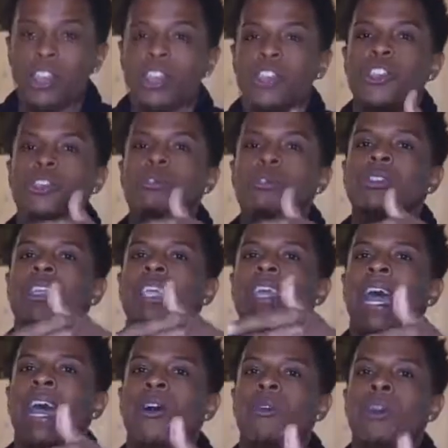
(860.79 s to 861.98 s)
you took it
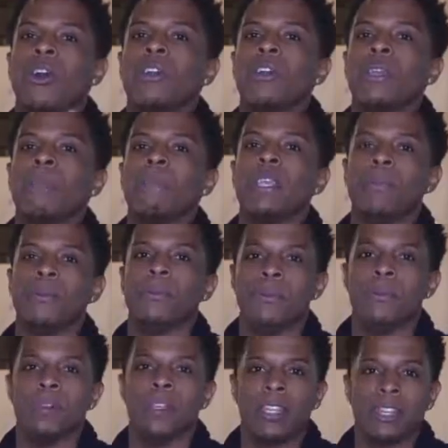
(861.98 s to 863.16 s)
out on the people
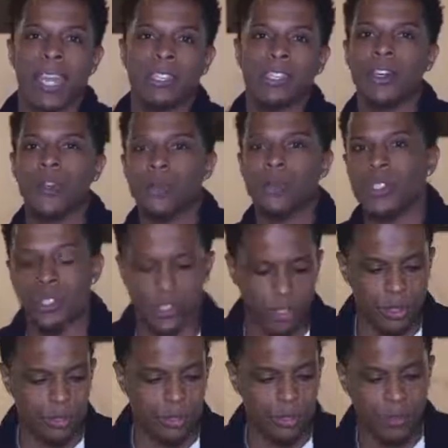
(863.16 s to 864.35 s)
that told you the
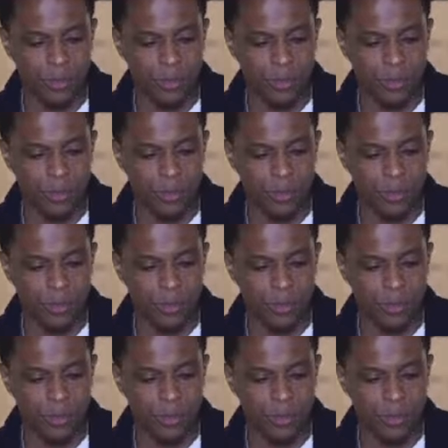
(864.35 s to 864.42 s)
truth.